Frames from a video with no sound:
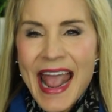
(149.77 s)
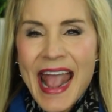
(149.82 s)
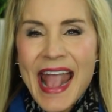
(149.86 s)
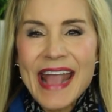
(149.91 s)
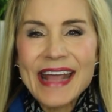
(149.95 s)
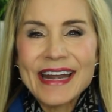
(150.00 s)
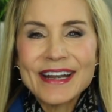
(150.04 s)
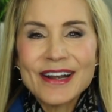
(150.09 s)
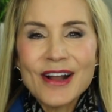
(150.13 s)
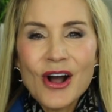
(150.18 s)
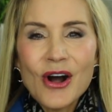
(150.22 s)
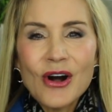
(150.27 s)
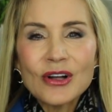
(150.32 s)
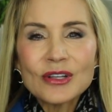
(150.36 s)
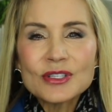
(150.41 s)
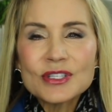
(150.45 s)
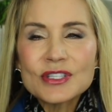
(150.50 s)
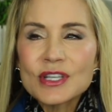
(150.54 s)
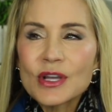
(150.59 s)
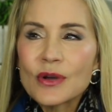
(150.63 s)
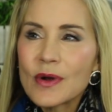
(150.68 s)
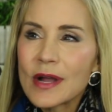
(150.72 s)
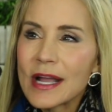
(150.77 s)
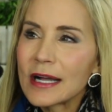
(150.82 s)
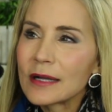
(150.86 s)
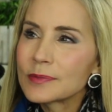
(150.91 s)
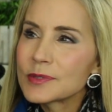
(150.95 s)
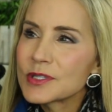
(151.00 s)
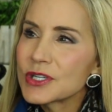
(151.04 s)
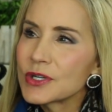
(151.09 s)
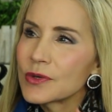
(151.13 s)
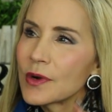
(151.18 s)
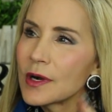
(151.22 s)
and it also
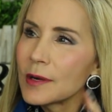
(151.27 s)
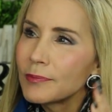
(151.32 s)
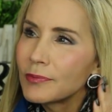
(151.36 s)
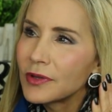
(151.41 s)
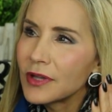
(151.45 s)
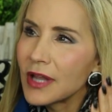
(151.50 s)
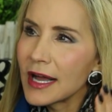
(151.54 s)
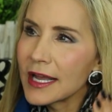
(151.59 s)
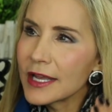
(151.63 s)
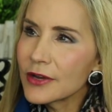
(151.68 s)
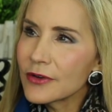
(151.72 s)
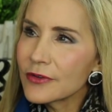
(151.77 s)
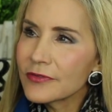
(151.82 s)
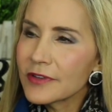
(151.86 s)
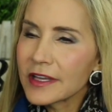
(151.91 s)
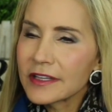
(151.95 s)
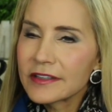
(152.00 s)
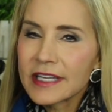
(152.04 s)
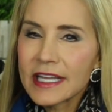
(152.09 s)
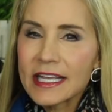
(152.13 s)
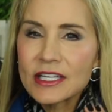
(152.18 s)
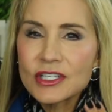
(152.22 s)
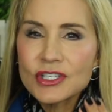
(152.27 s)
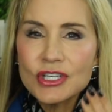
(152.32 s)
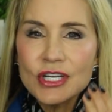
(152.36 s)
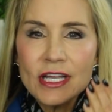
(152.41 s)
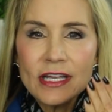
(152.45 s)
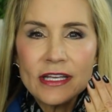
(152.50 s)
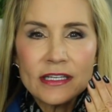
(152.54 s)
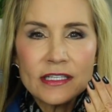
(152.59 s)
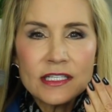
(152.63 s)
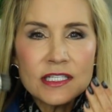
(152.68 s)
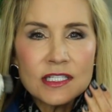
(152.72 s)
helps you apply your foundation
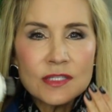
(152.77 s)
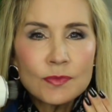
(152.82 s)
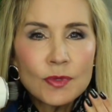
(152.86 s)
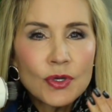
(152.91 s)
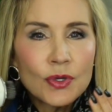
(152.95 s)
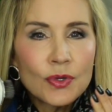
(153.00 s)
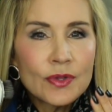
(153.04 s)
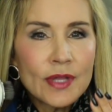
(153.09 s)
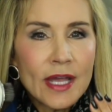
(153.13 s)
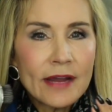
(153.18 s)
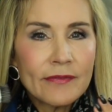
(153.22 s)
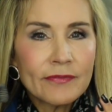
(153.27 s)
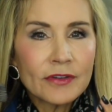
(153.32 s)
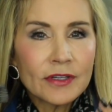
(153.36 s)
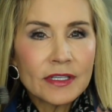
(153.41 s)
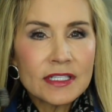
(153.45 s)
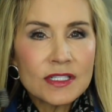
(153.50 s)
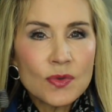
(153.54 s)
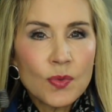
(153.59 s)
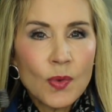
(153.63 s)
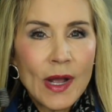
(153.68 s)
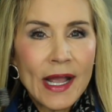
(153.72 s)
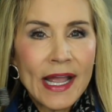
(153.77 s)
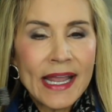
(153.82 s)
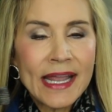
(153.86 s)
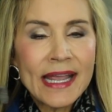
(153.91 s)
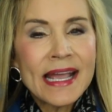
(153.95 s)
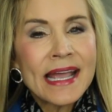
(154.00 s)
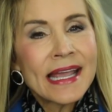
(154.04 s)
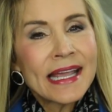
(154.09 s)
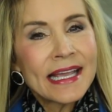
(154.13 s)
in a smooth, effortless way.